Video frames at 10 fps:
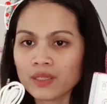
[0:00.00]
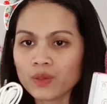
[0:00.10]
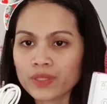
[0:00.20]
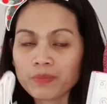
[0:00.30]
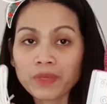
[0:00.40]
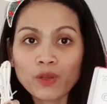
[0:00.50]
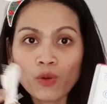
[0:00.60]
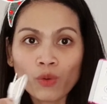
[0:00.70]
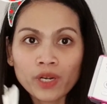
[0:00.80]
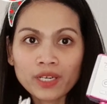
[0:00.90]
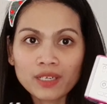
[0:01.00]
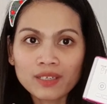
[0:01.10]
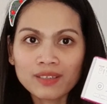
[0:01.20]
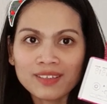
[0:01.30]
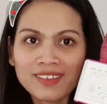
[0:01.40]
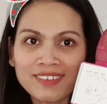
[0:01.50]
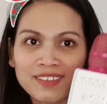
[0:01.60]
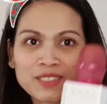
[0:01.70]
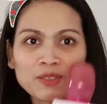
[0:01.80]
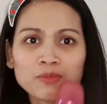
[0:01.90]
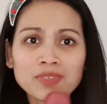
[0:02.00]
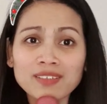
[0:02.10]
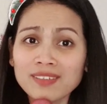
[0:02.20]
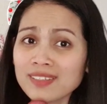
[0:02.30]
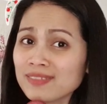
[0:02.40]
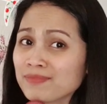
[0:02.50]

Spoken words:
USB cord. Yeah guys, oh my god.